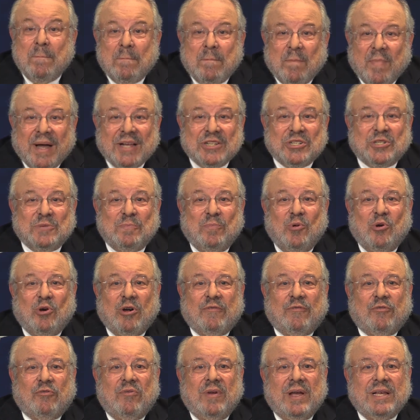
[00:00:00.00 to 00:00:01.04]
much
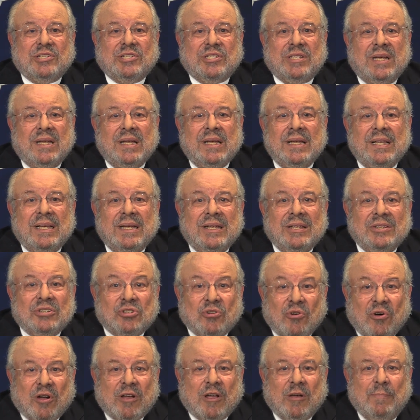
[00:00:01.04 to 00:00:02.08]
more for us to
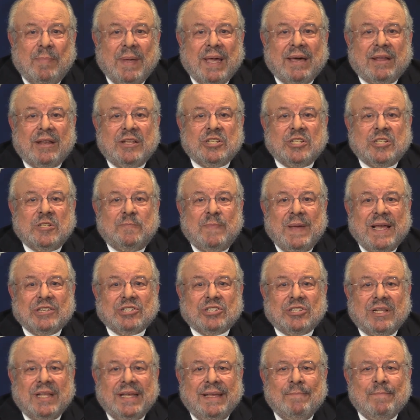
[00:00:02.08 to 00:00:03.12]
talk about,
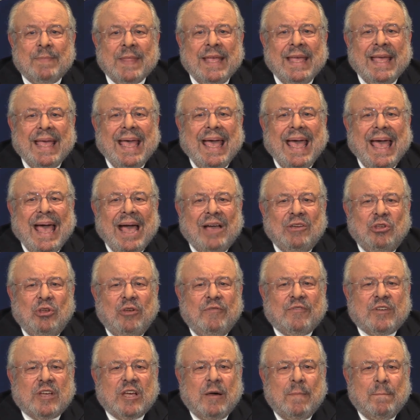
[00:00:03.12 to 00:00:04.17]
especially how
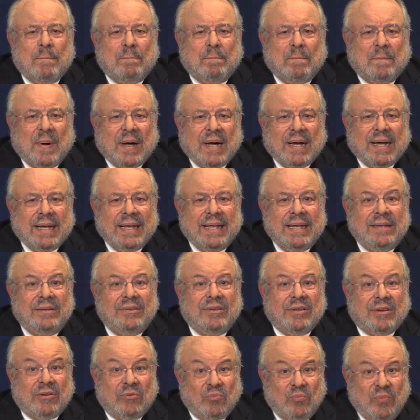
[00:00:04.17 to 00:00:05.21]
you've combined
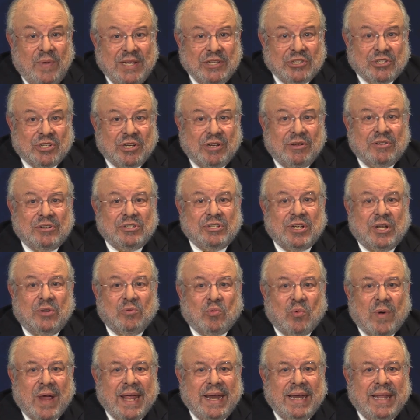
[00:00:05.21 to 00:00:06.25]
your research
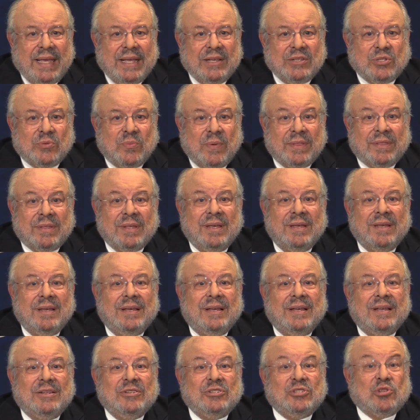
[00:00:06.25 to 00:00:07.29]
and writings with
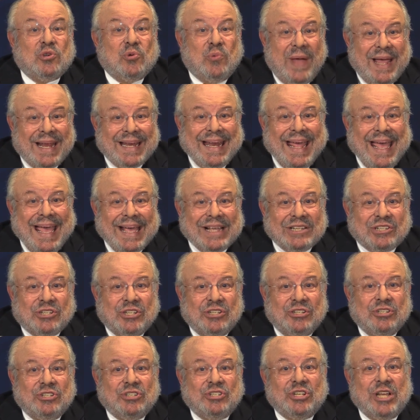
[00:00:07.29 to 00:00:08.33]
direct
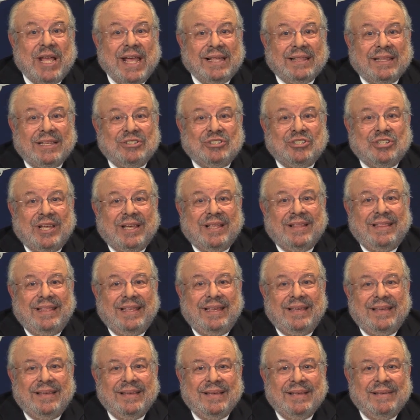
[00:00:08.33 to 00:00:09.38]
action, challenging
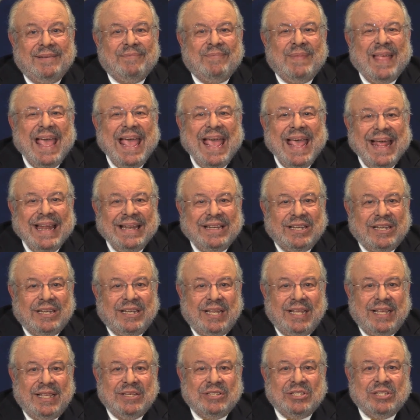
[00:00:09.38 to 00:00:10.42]
the
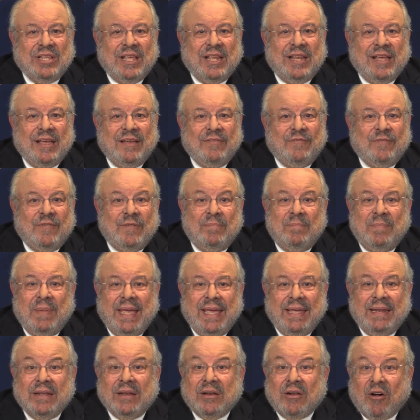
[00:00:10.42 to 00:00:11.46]
entities that have
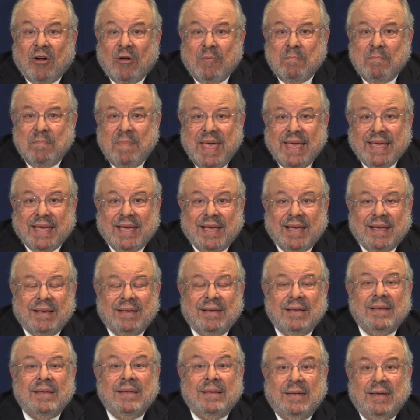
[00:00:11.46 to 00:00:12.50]
made and are making
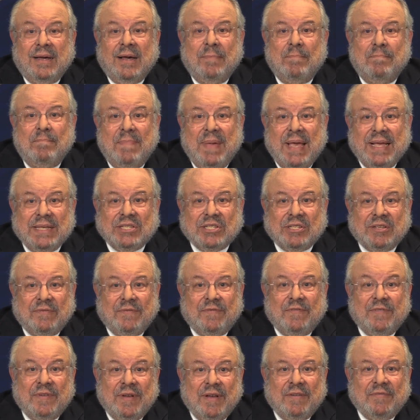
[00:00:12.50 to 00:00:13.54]
a, a mess
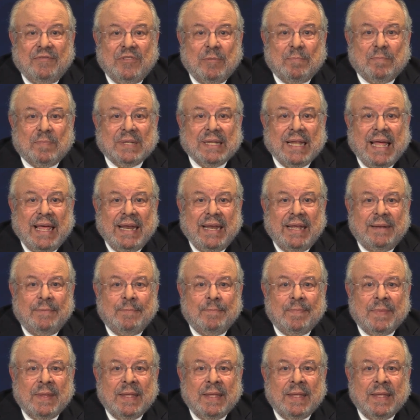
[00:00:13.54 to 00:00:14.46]
of, of the planet,